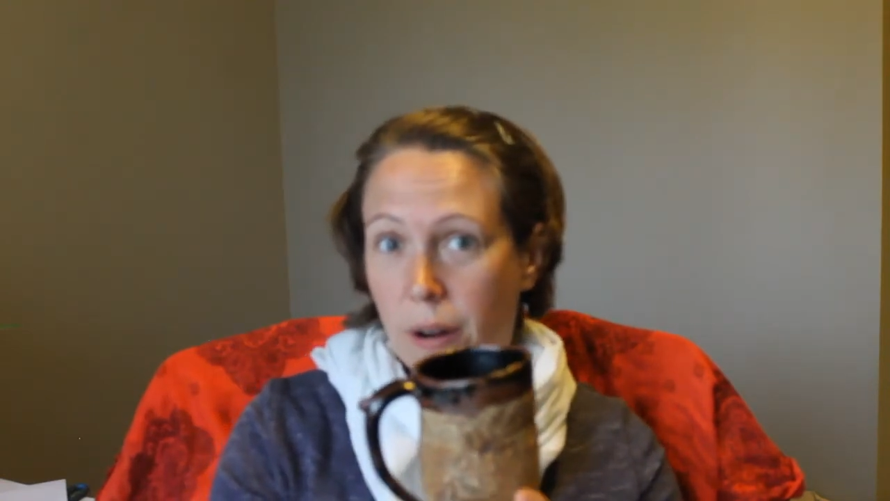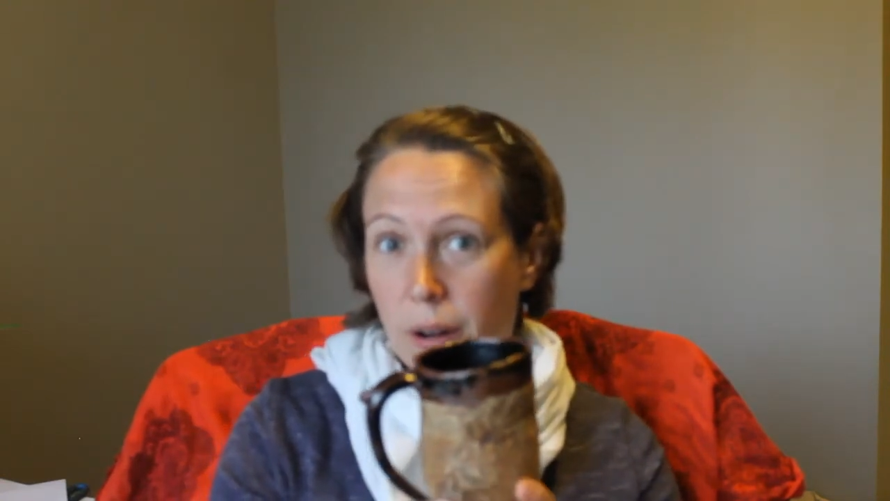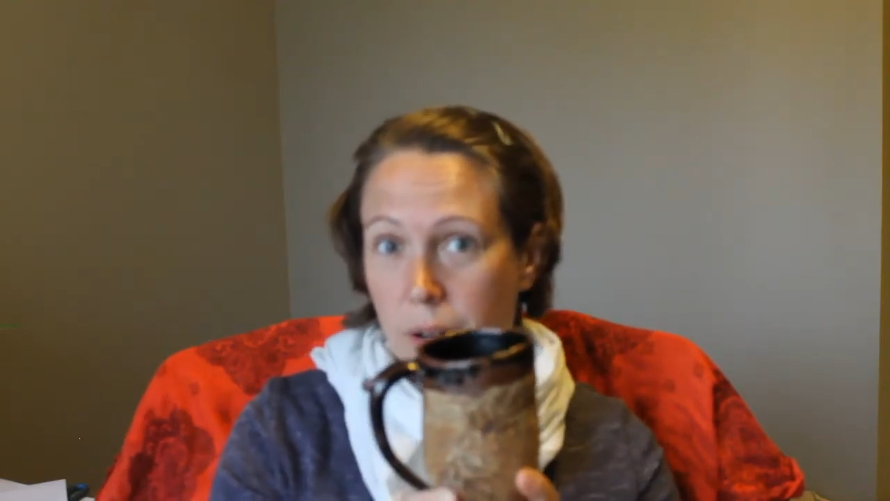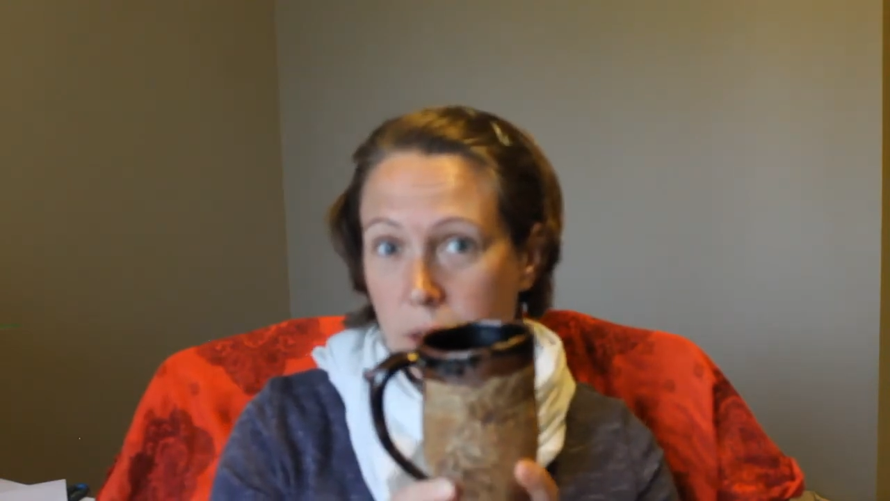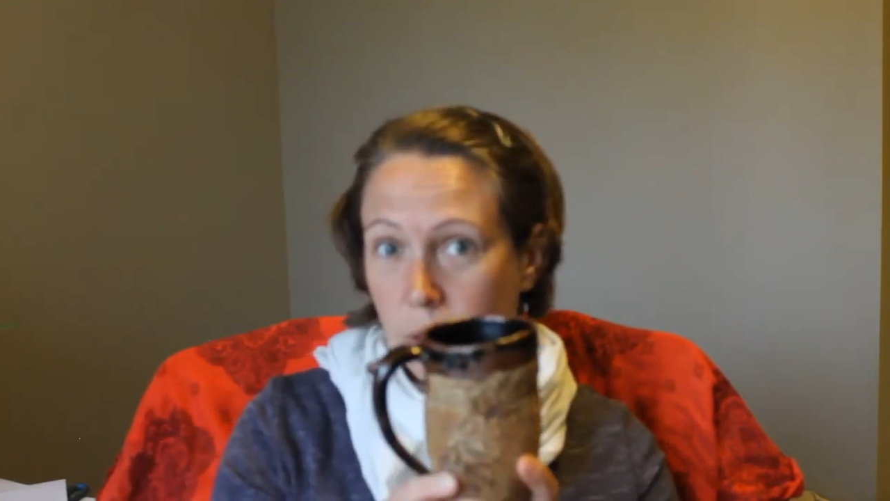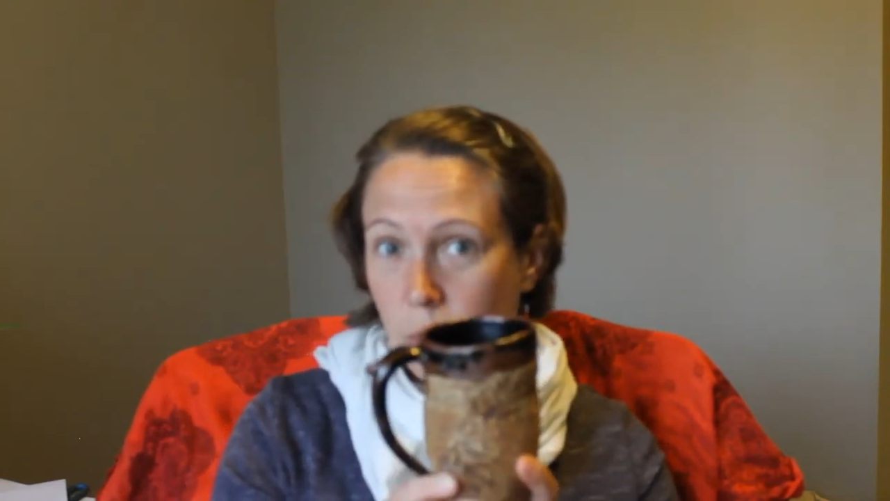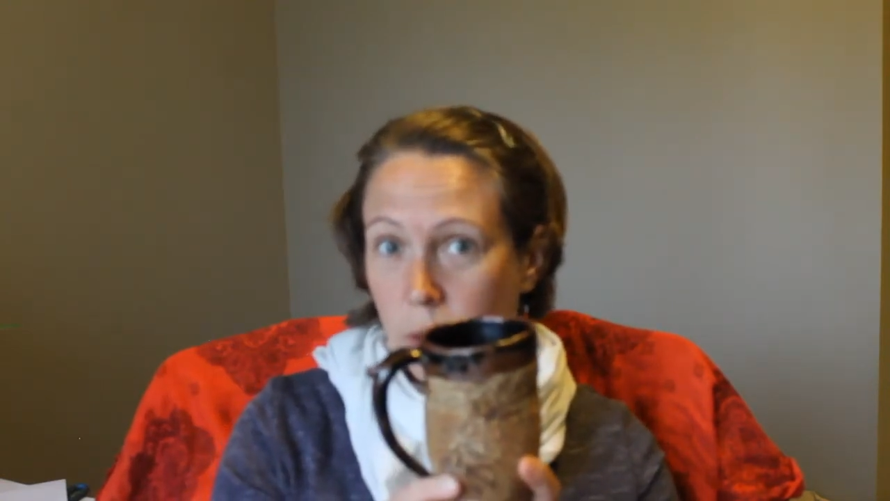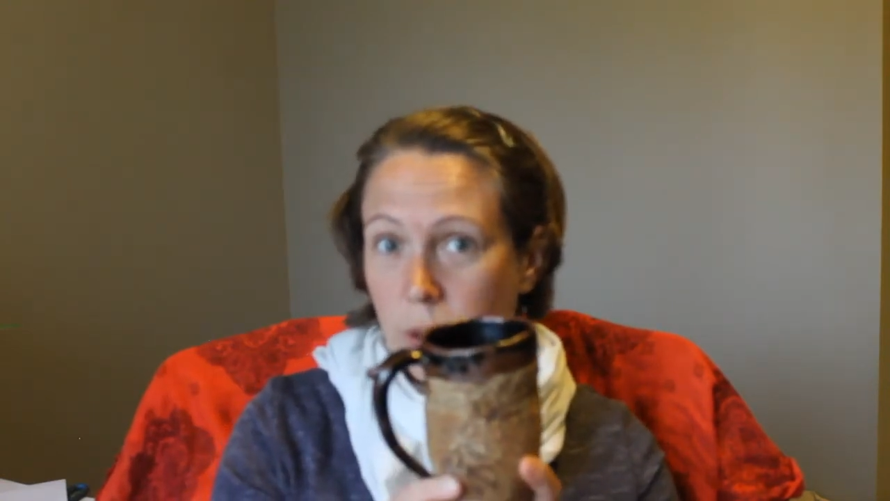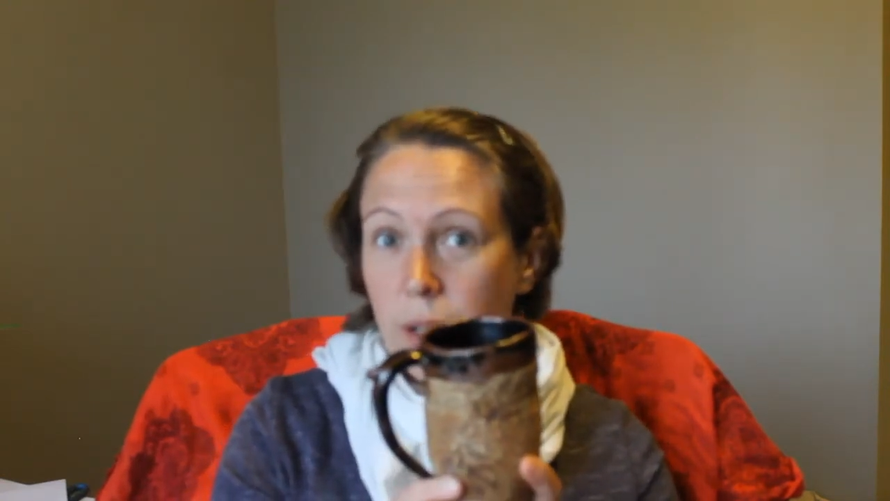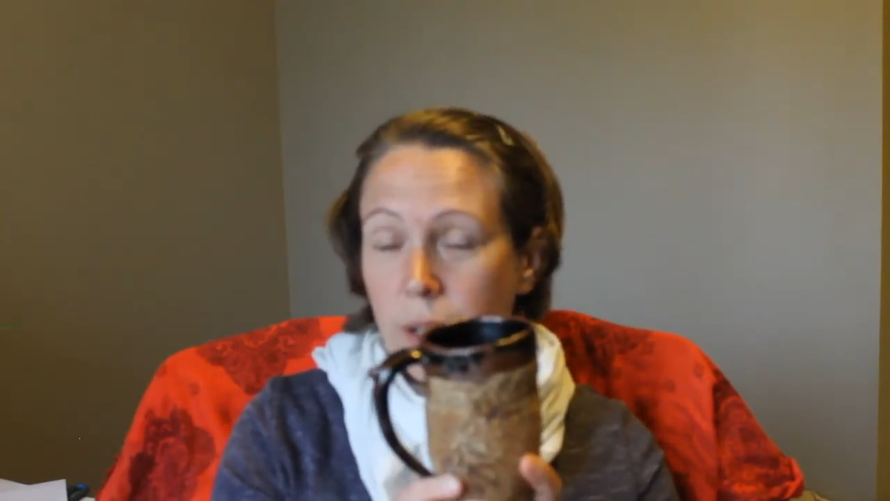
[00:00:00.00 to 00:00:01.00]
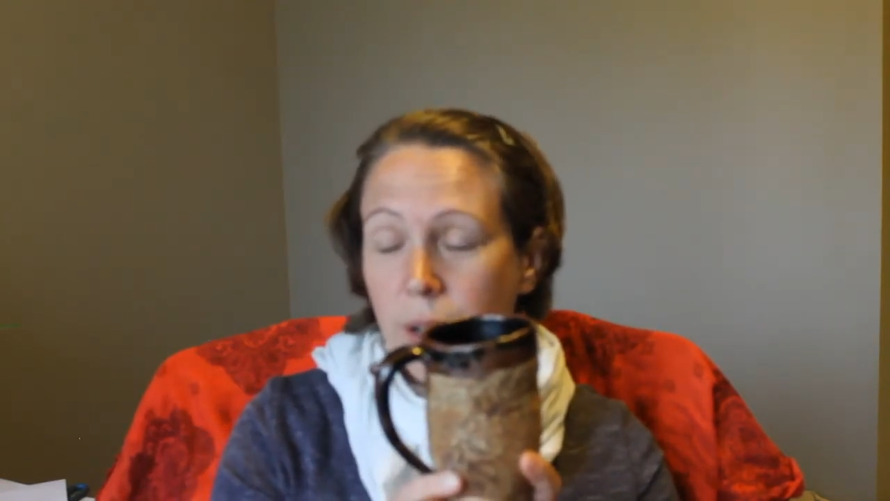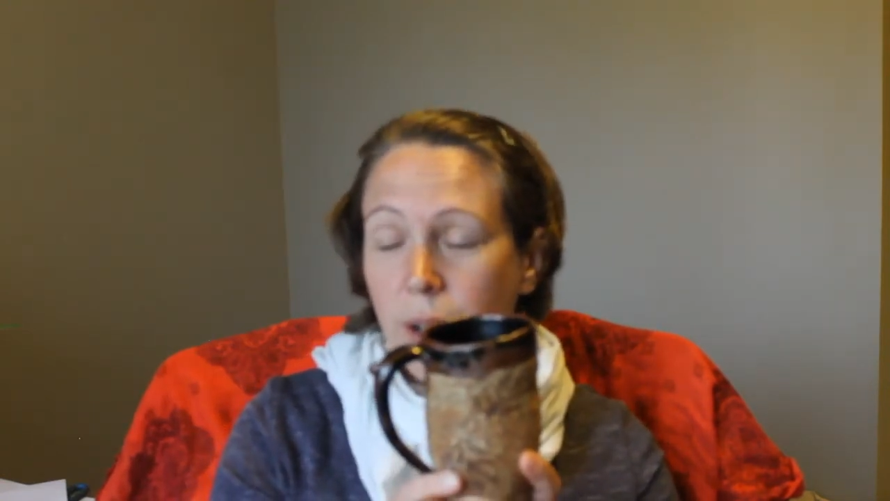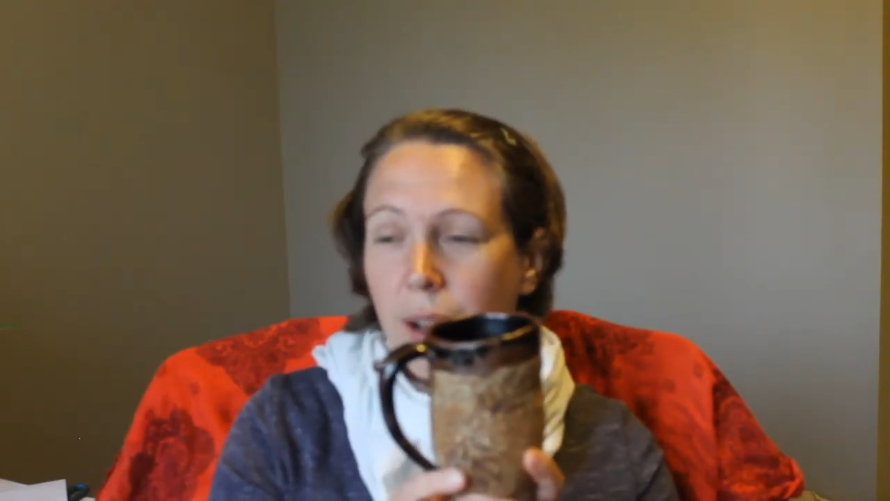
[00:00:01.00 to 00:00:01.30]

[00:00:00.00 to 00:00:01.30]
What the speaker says: artist's work